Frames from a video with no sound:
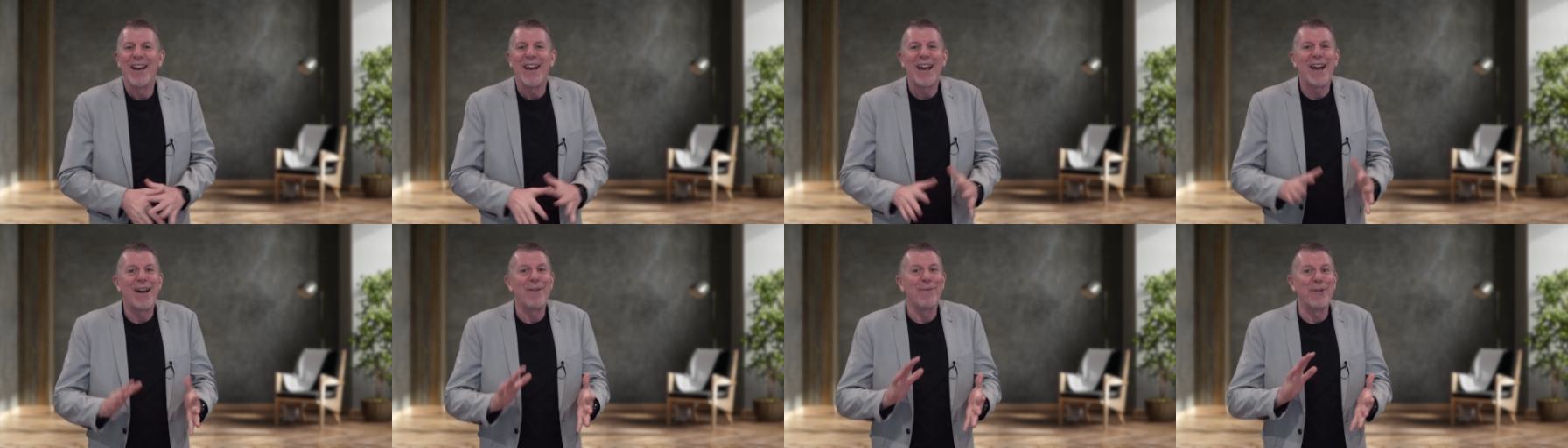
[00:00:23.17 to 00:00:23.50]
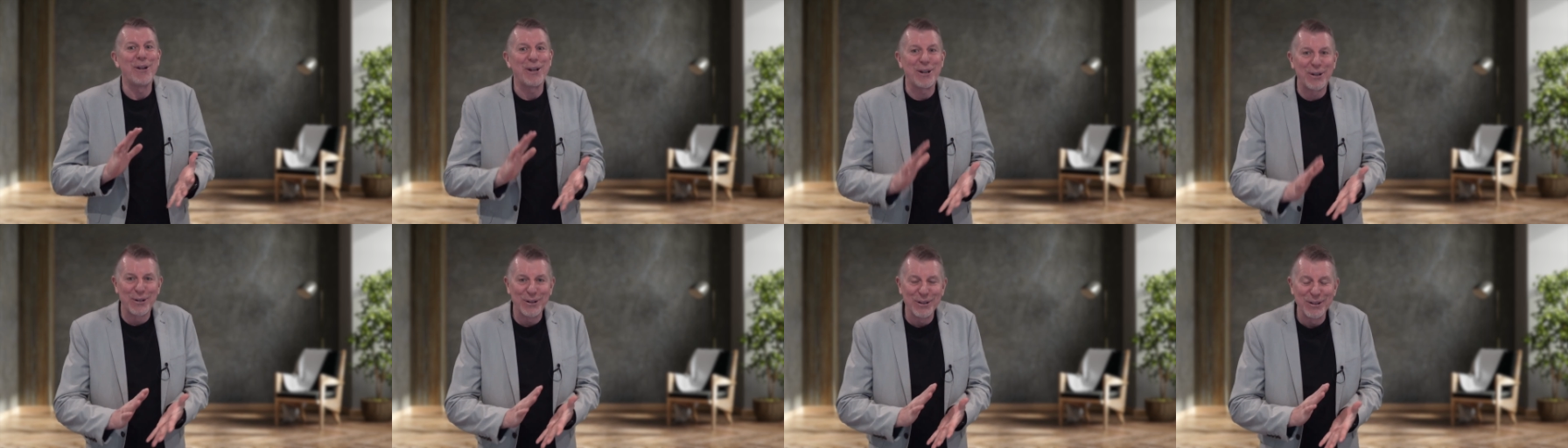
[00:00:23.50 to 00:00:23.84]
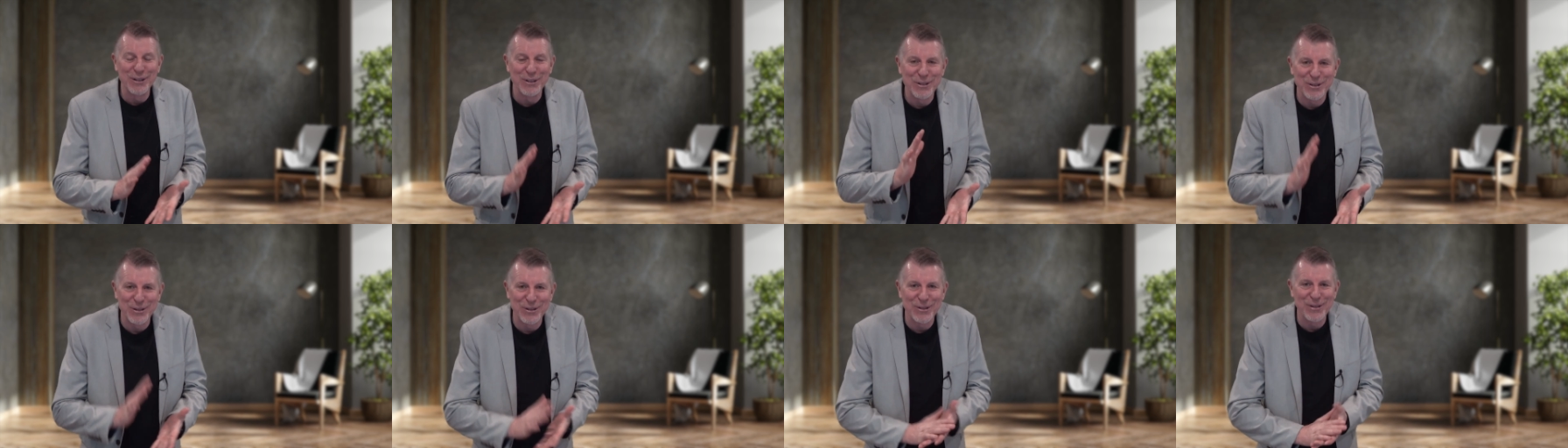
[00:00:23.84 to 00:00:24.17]
and we
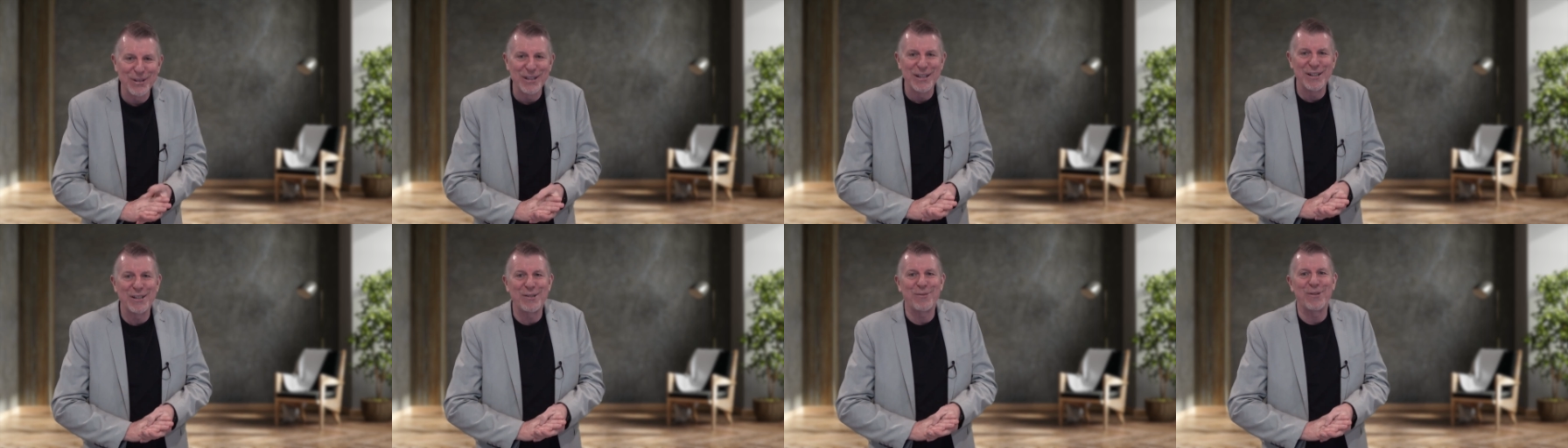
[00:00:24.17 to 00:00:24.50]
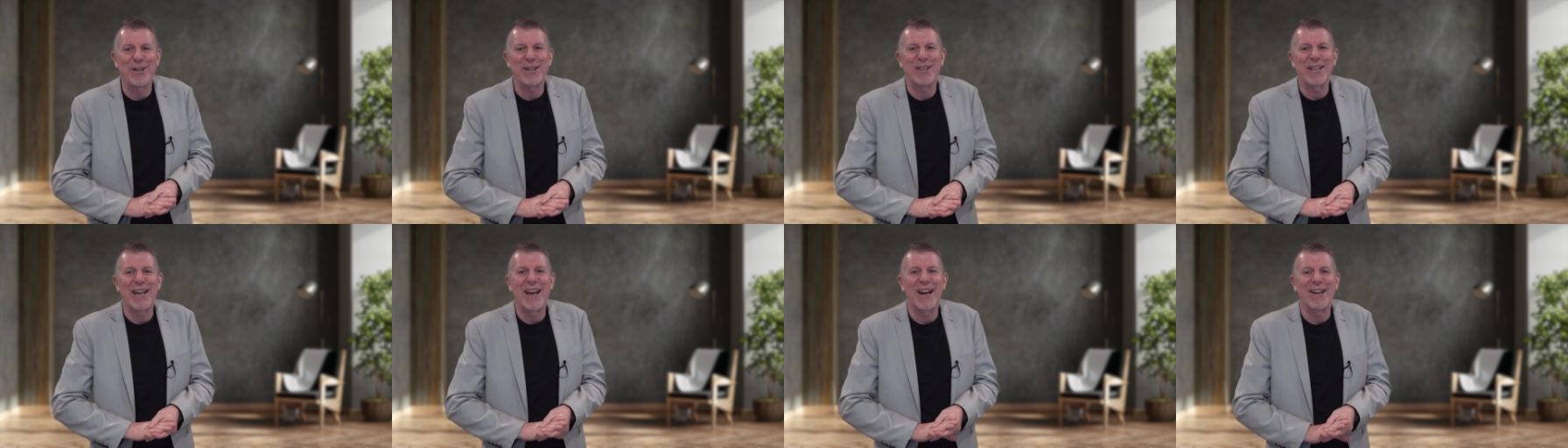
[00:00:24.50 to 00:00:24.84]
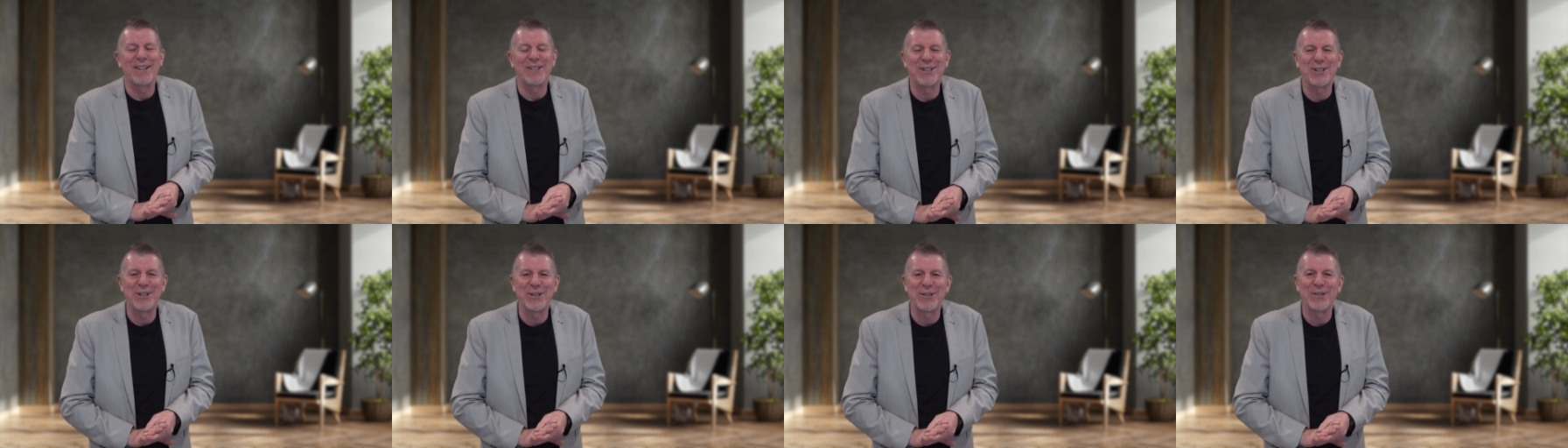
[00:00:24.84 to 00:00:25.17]
couldn't do this
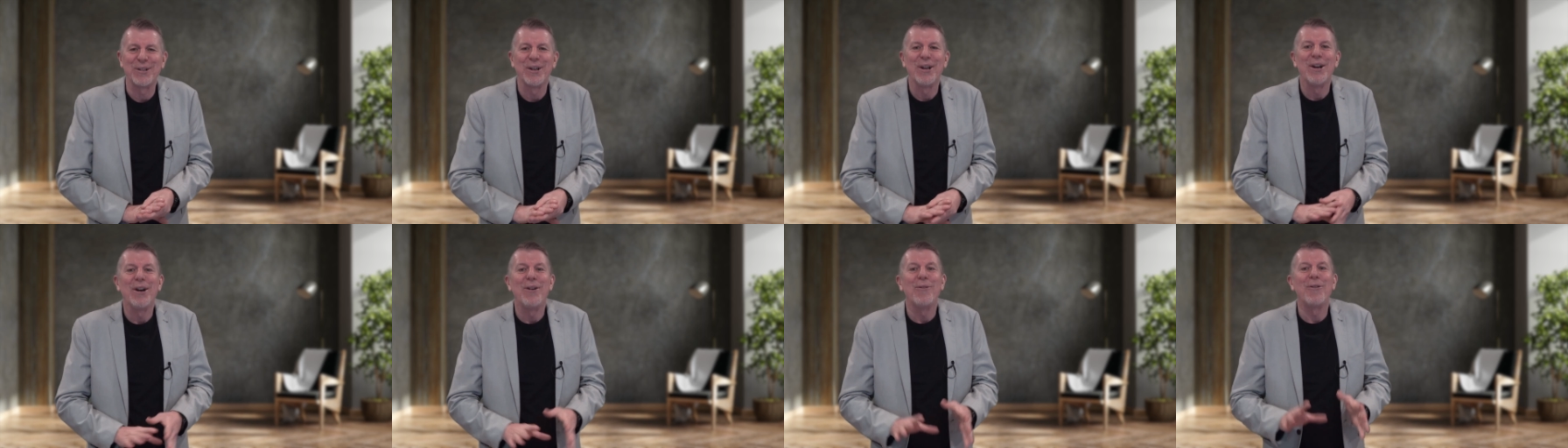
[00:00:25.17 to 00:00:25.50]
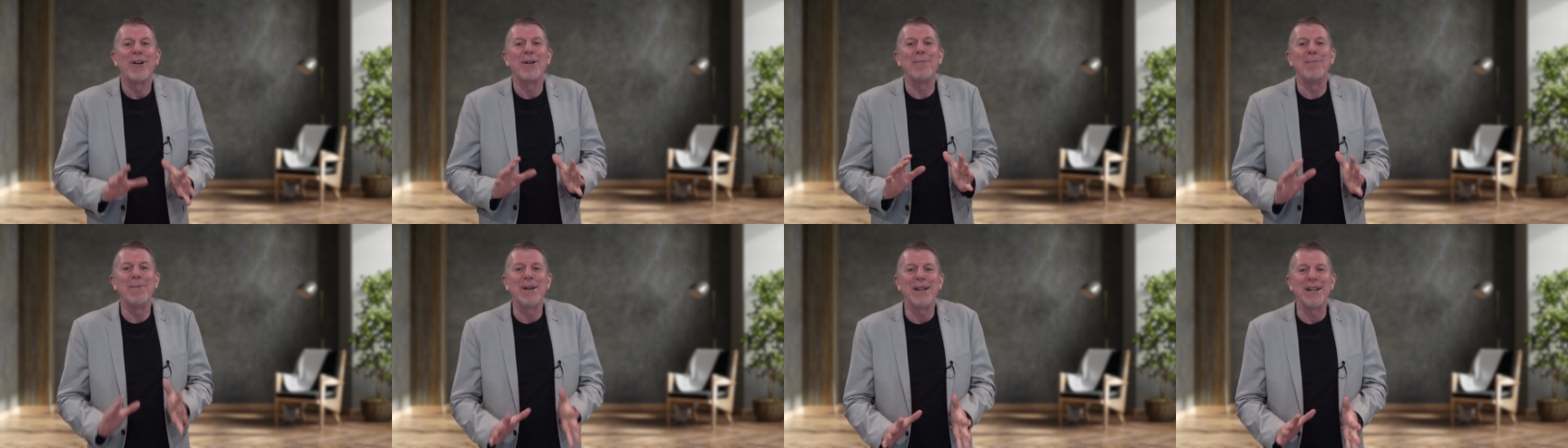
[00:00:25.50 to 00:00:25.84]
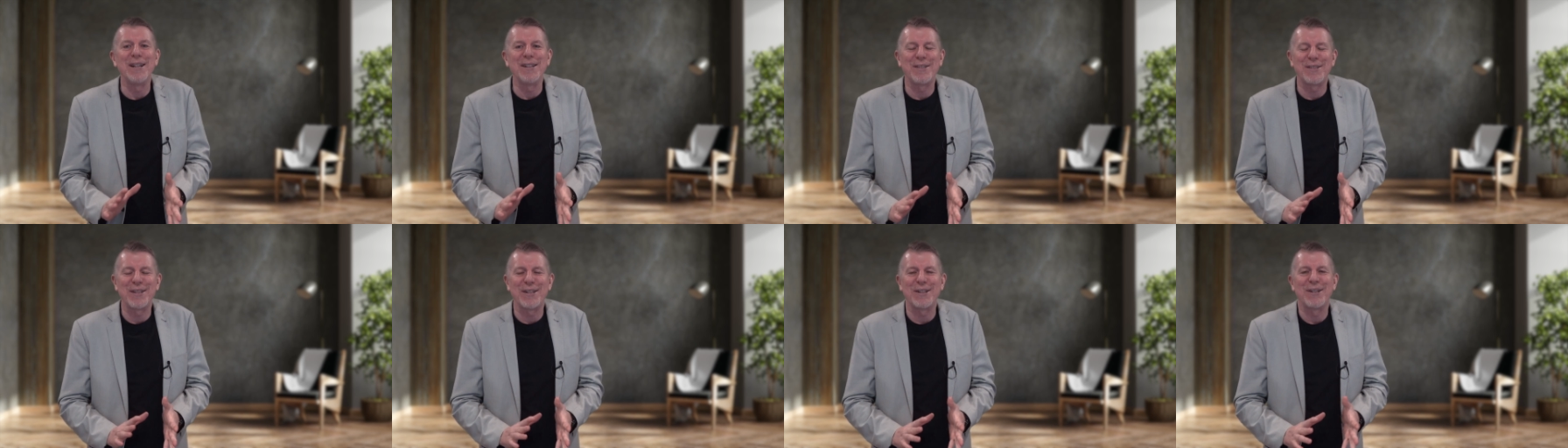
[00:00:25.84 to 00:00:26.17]
without you. We
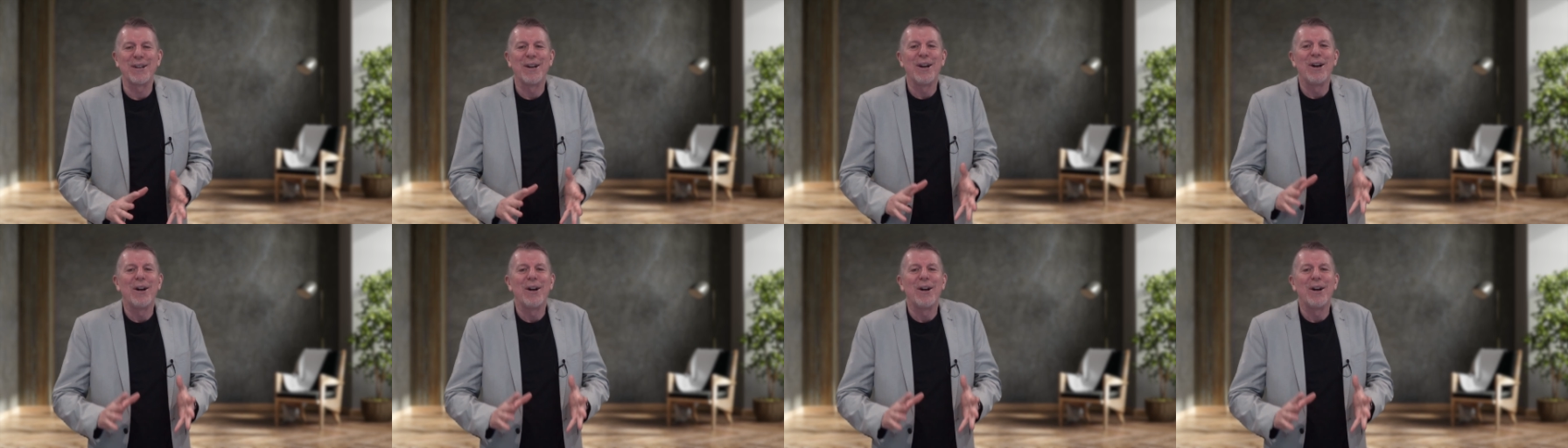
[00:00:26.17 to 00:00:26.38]
ministered